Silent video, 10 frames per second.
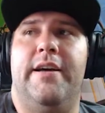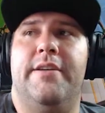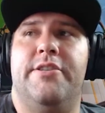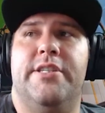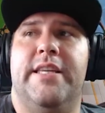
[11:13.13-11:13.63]

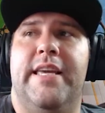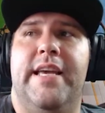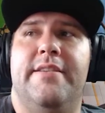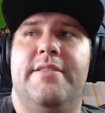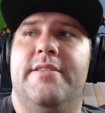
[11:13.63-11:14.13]
just in
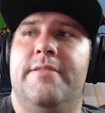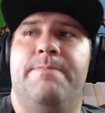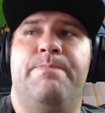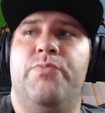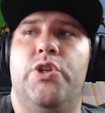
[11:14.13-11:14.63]
case
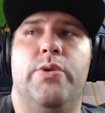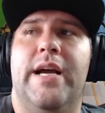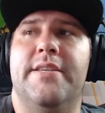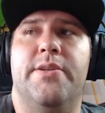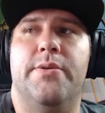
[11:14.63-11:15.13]
you
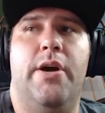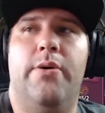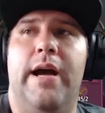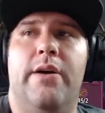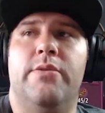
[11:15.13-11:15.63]
guys don't know
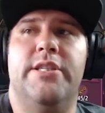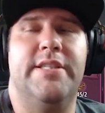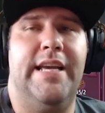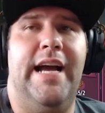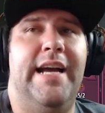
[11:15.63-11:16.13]
how, just
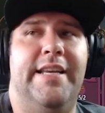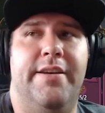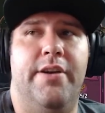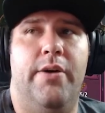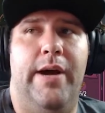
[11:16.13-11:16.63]
like I
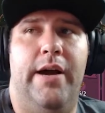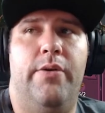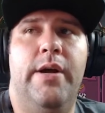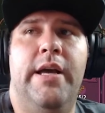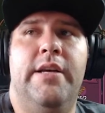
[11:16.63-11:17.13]
didn't know how.
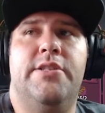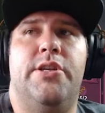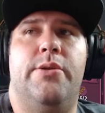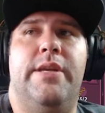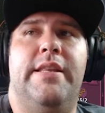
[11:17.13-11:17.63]
So
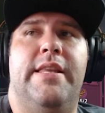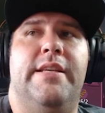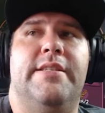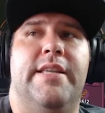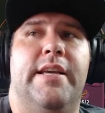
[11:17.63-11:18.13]
you need
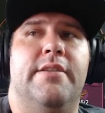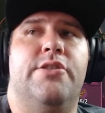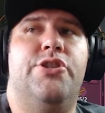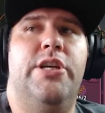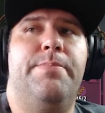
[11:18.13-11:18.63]
these
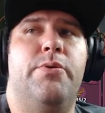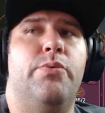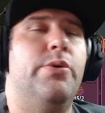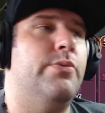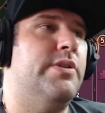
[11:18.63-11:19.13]
things, chipped
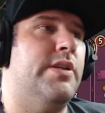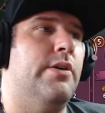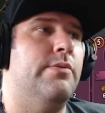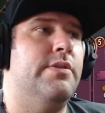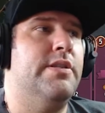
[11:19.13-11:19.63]

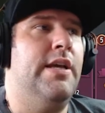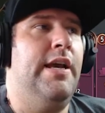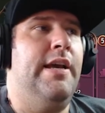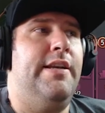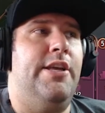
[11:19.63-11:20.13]
runestones.
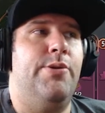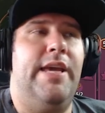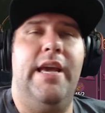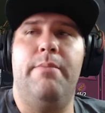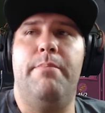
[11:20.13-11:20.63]
Now you
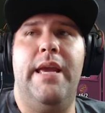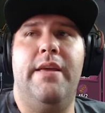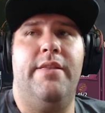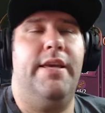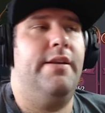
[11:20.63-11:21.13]
can't
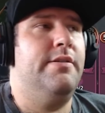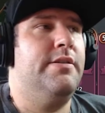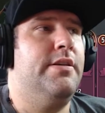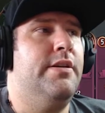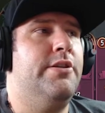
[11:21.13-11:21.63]
make
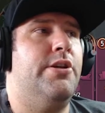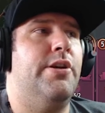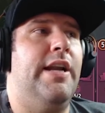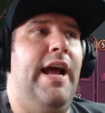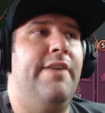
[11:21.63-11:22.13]
these, so you're
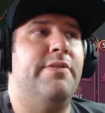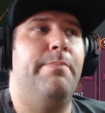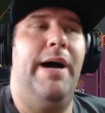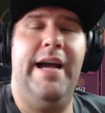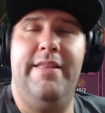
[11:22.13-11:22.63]
going to have to
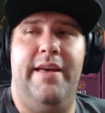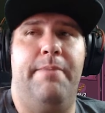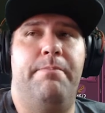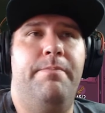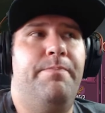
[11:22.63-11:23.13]
buy
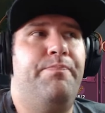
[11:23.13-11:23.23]
them